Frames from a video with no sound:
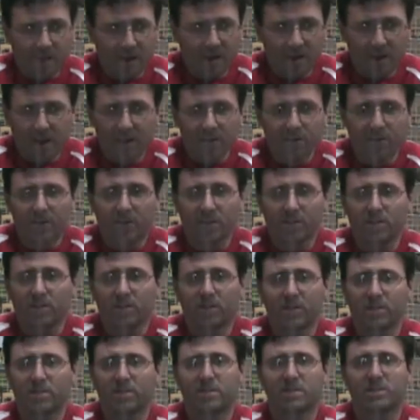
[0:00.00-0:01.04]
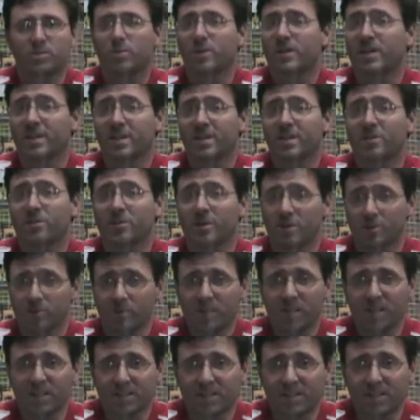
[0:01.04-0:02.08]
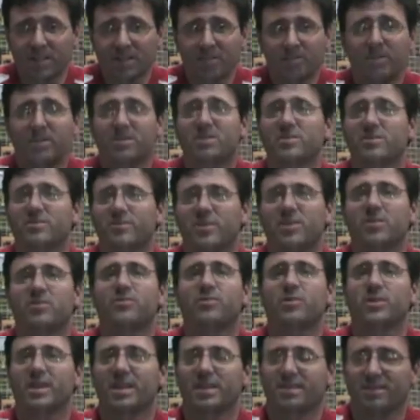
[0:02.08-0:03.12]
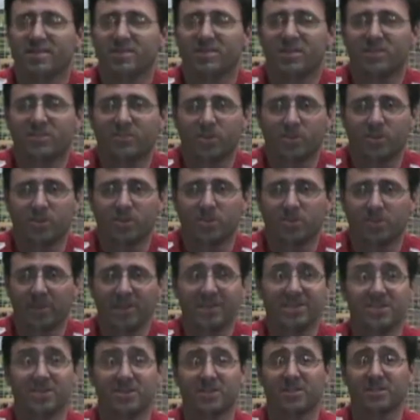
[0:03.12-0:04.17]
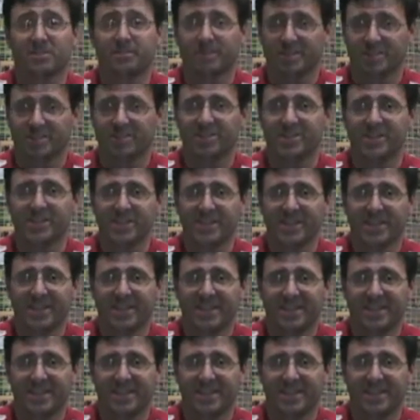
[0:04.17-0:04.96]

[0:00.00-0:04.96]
You can tweak it any way you want, but it's a fun, free activity for you based on Pictionary.